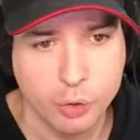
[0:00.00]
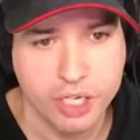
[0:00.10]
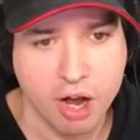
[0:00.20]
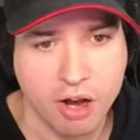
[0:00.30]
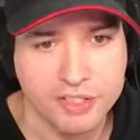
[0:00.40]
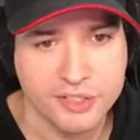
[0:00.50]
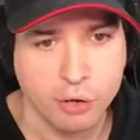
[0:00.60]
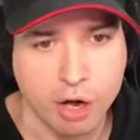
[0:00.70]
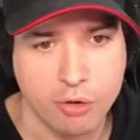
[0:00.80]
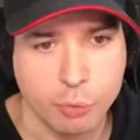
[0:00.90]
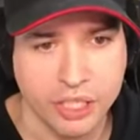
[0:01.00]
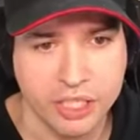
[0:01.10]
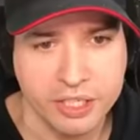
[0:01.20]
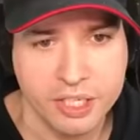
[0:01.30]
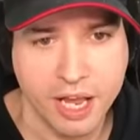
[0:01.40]
we are, so are
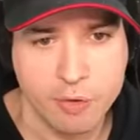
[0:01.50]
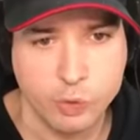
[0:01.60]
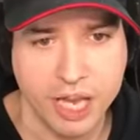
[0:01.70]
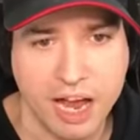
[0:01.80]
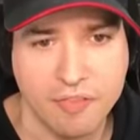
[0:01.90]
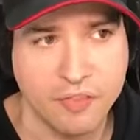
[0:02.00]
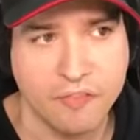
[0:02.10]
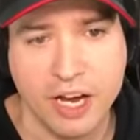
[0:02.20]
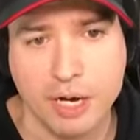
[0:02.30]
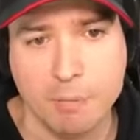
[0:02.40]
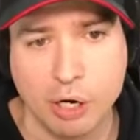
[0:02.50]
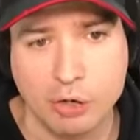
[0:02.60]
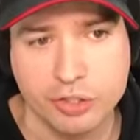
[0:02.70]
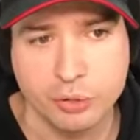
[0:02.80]
we, and we have the firepower